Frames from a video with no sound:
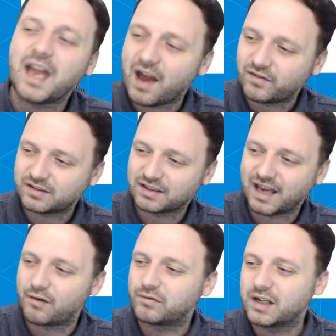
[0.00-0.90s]
Everton get
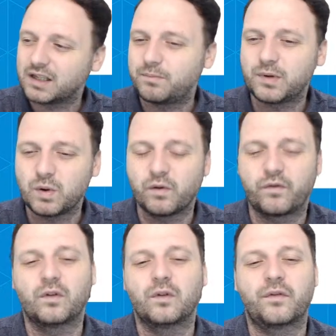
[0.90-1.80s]
a really
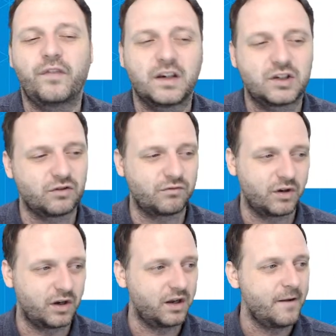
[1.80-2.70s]
beautiful fixture
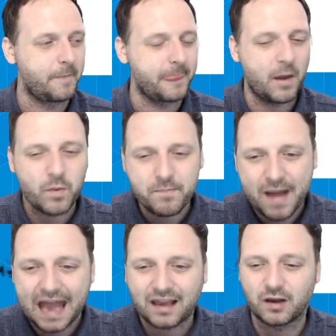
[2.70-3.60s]
run, and we
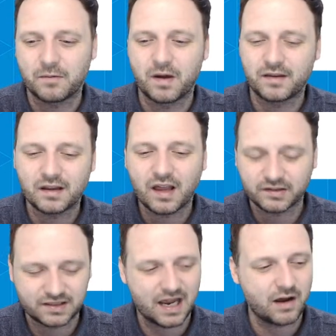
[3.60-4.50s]
back them, and they let us
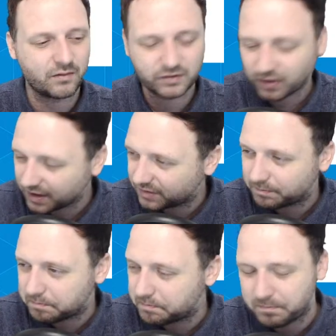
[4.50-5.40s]
down. So I think
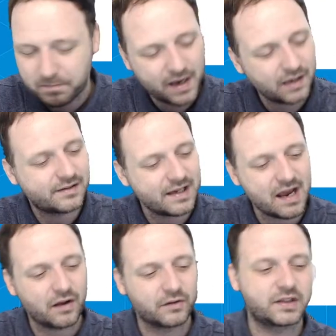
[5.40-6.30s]
big
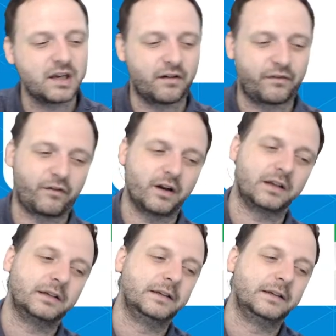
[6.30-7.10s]
DLC up front,